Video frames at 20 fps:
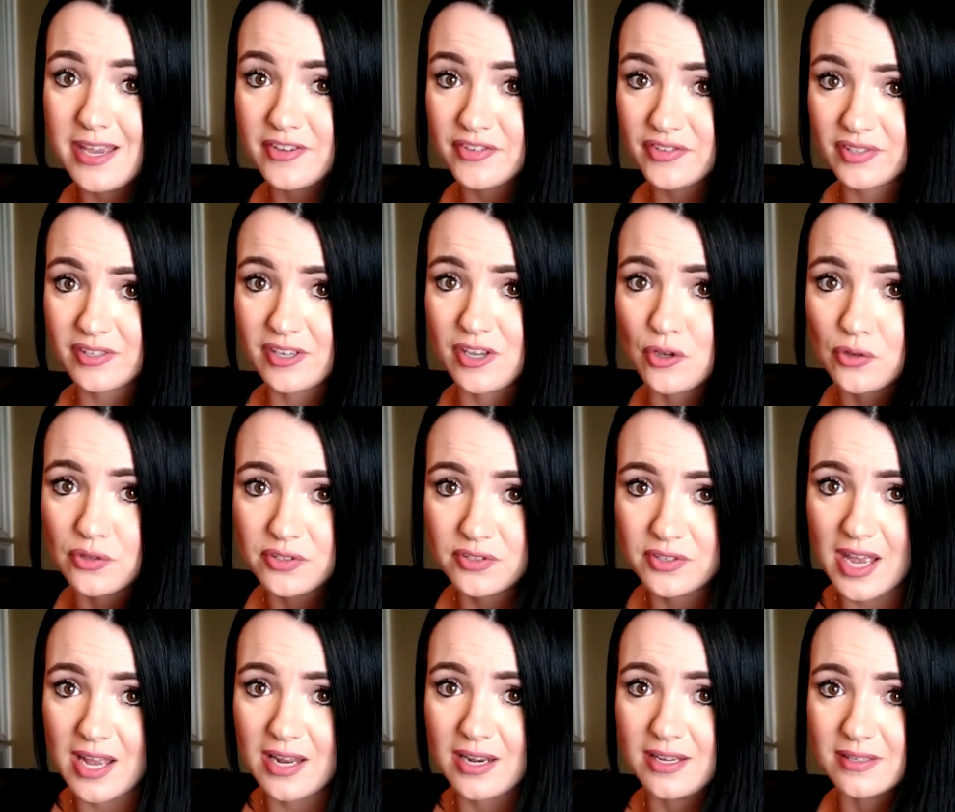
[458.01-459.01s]
His skill
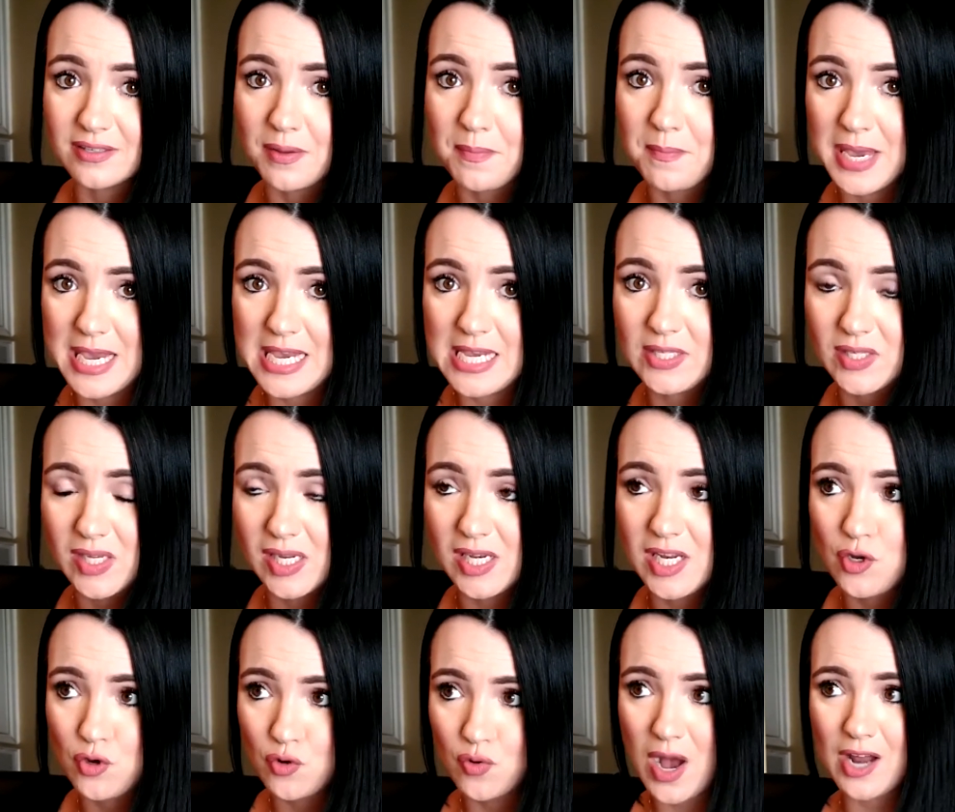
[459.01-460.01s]
set is amazing.
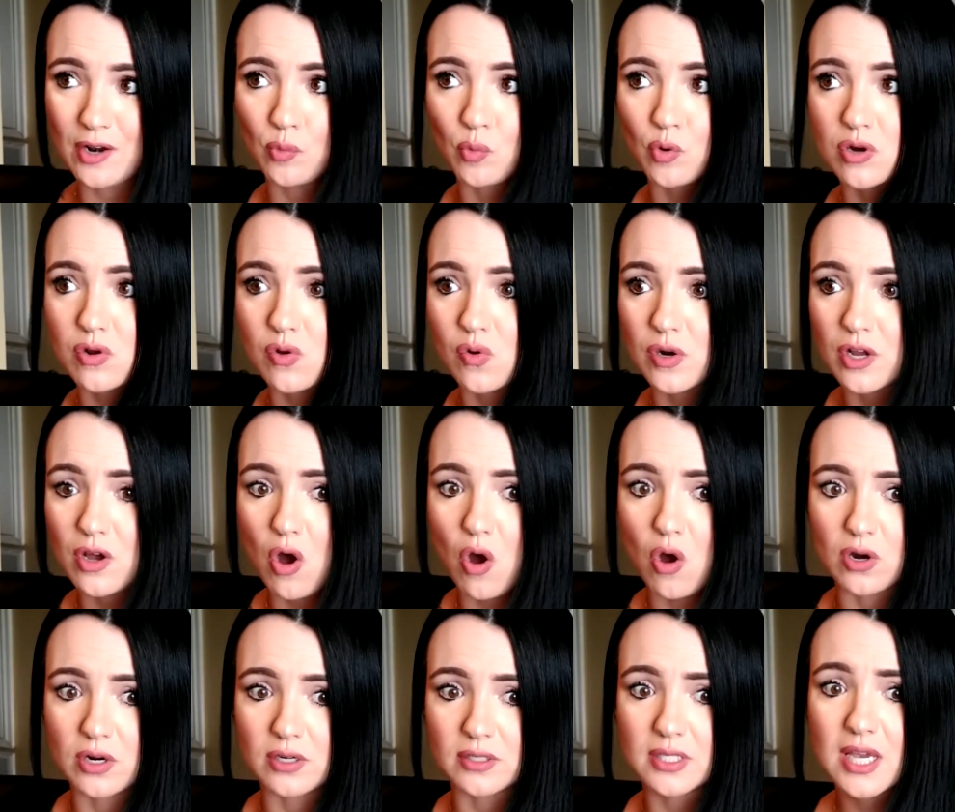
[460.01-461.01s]
He knew how to work on
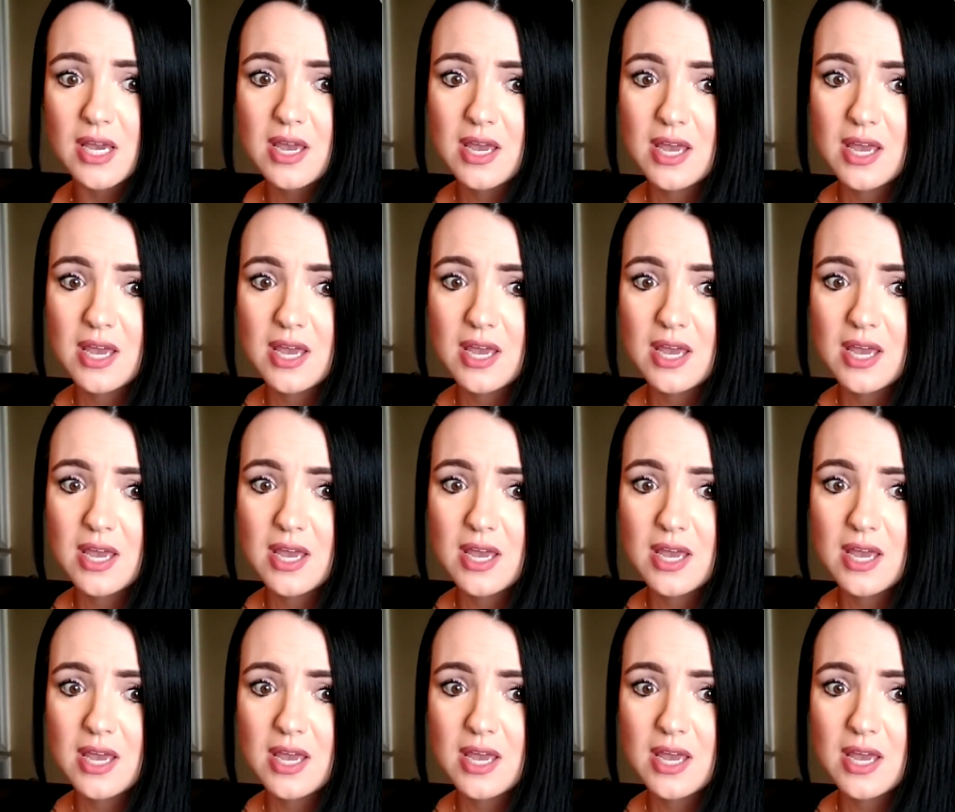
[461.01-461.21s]
cars.